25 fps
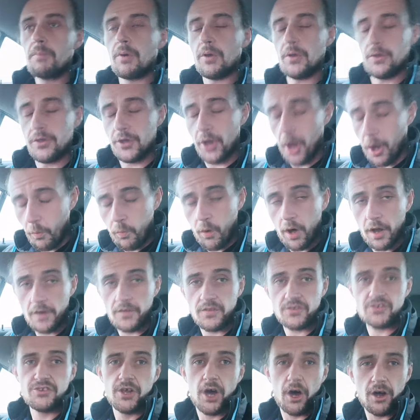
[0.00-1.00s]
But not
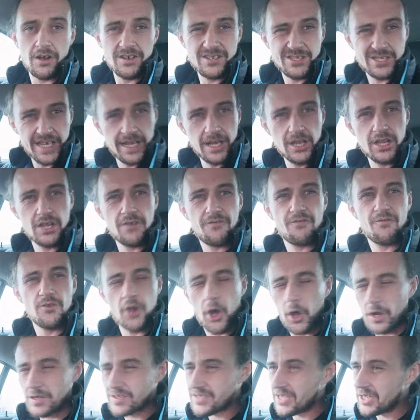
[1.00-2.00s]
once, not until
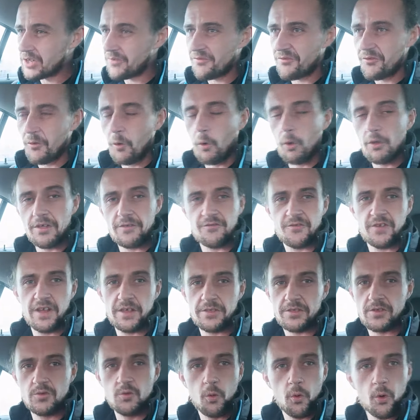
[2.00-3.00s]
the fourth or
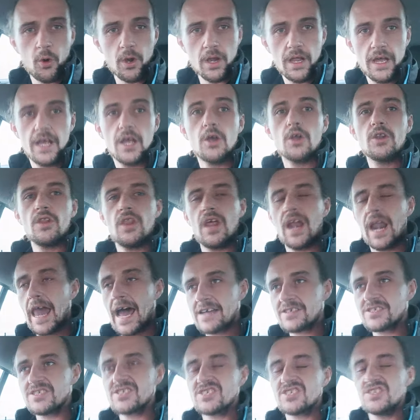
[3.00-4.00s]
fifth goal, the
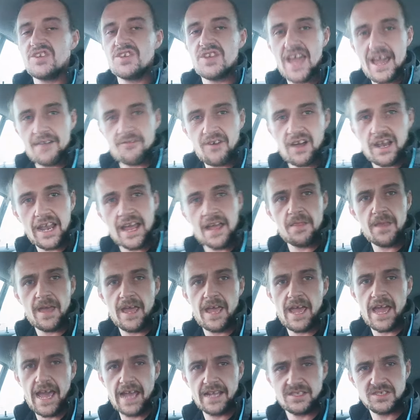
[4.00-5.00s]
lasses never let
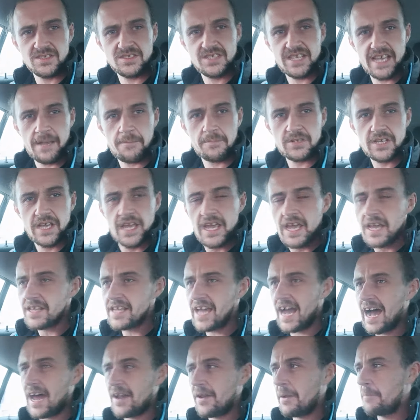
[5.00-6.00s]
their heads dipped.
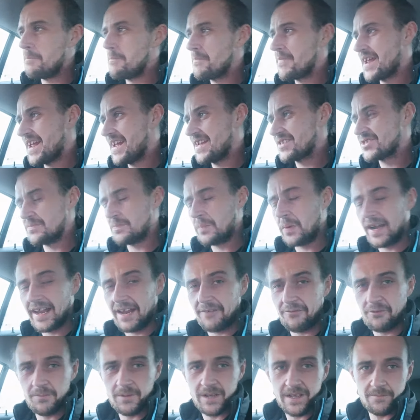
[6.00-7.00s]
You had amazing
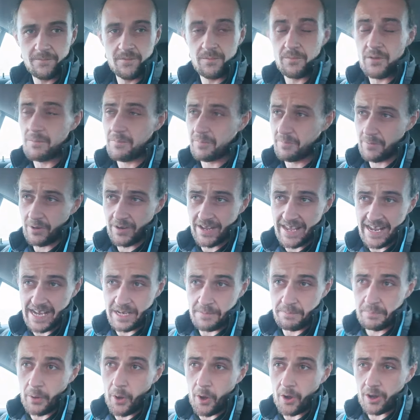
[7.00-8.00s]
play from
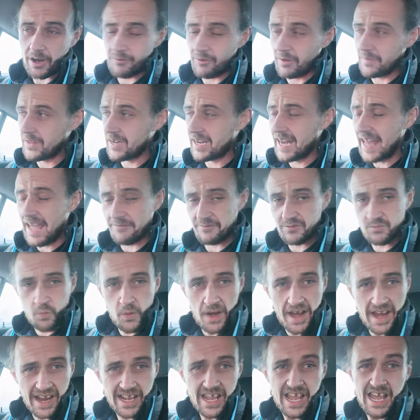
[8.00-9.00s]
Katie Barker on the left
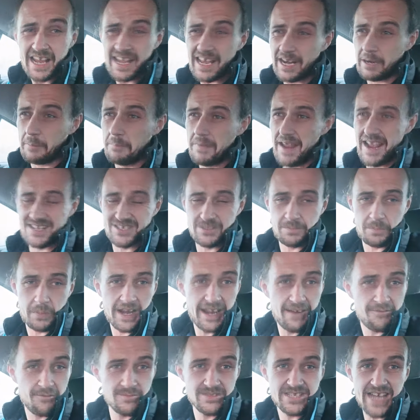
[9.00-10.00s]
wing. He had amazing
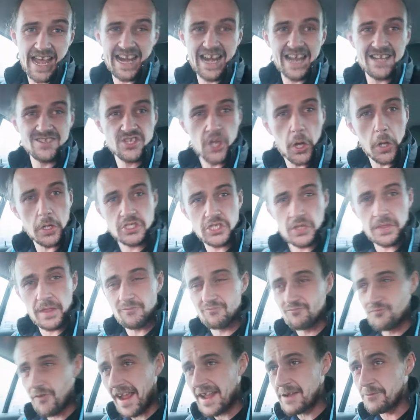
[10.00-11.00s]
play from Tyler Dodds on
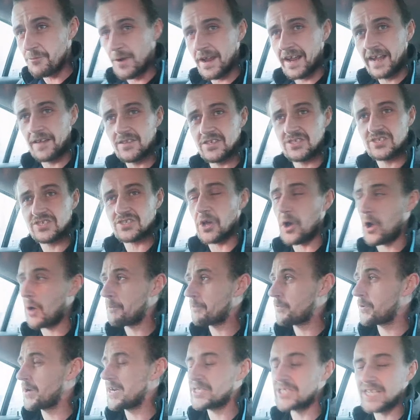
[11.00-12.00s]
the right wing at the
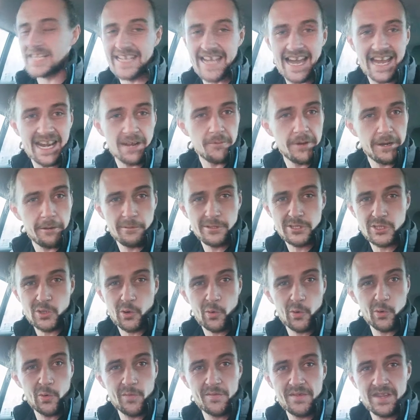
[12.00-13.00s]
start. Bridget Galloway was
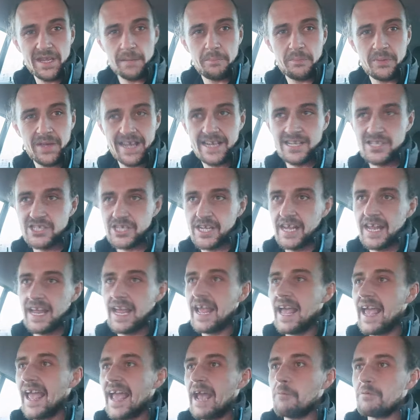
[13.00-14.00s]
all over the pitch.
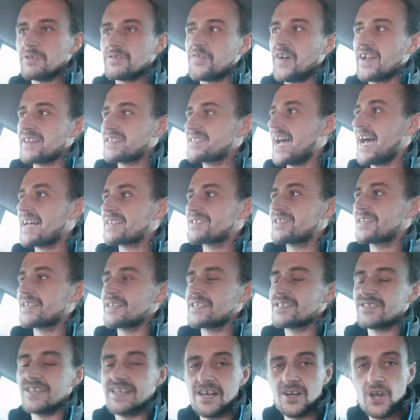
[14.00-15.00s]
It was
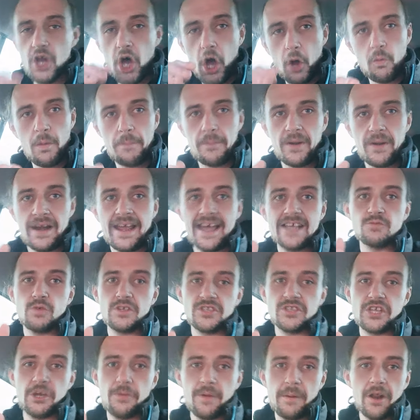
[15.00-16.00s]
fantastic to see a lot of our players
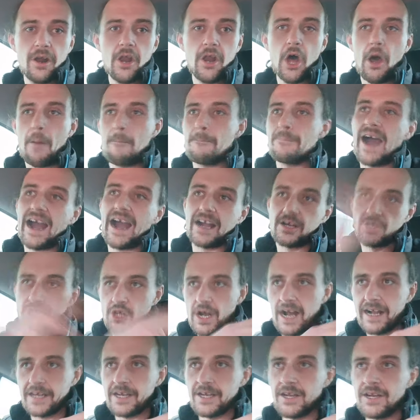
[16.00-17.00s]
were doing a lot of
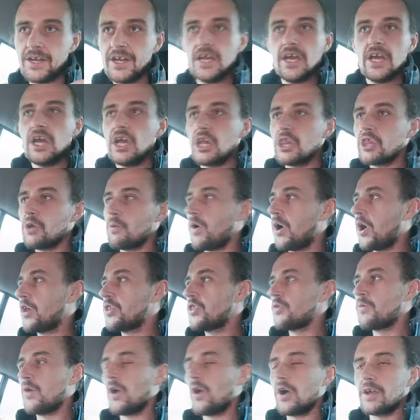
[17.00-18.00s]
backtracking.
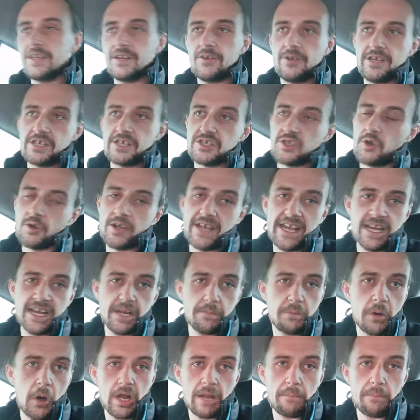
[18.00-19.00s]
You saw
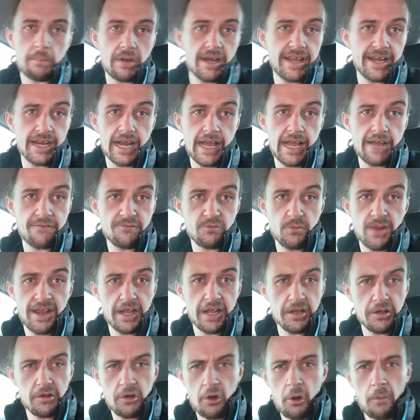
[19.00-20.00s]
Katie Barker playing left
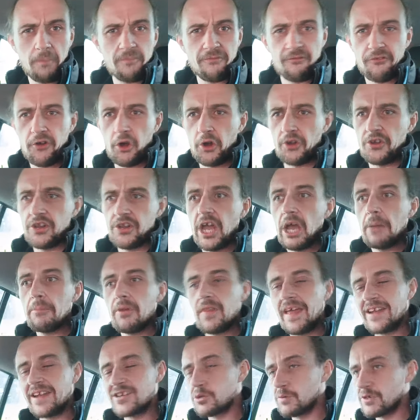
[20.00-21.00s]
wing up front,
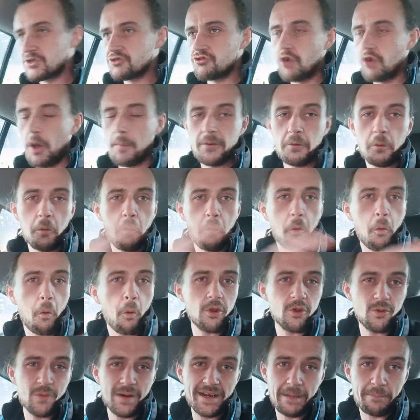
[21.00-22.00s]
but then she was dropping
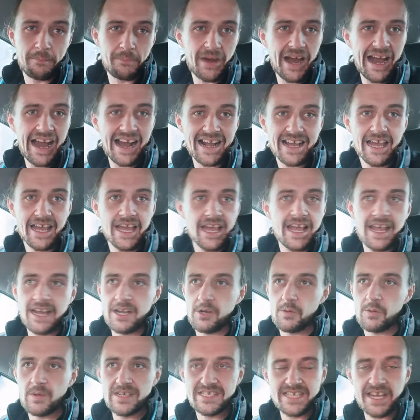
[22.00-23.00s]
all the way back
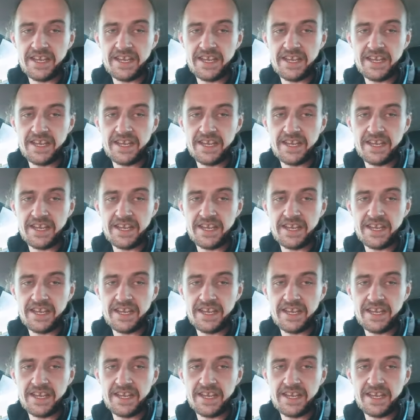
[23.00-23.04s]
into a